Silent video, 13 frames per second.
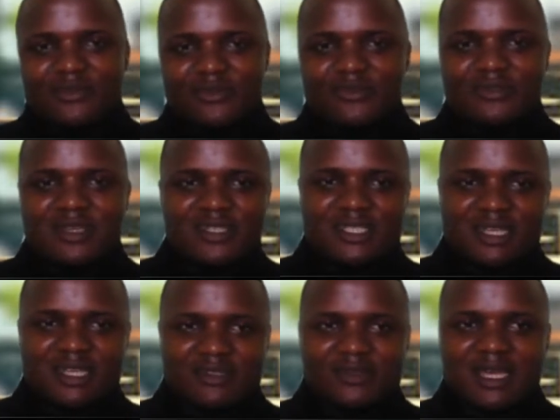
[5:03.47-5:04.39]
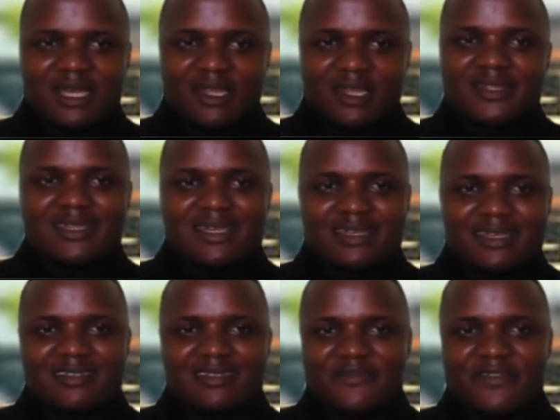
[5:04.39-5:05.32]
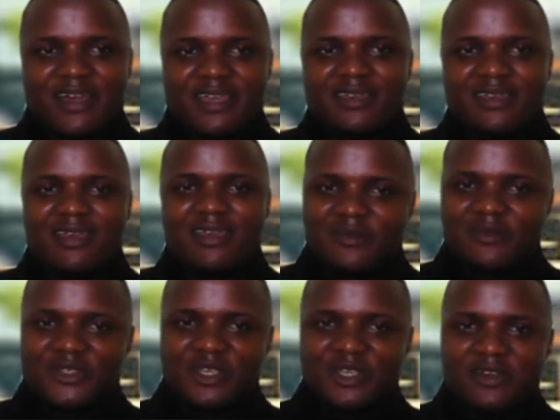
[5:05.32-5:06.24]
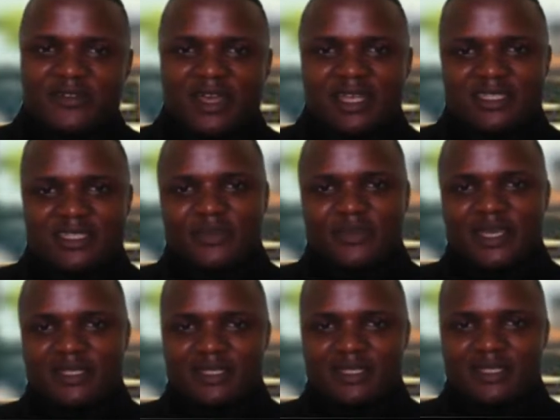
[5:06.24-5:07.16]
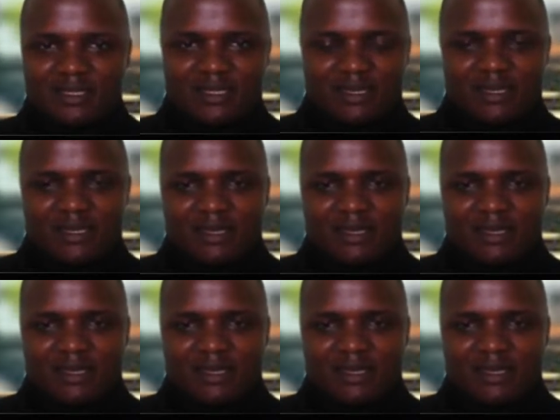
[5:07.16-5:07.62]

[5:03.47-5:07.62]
There is another that identify themselves as Beti,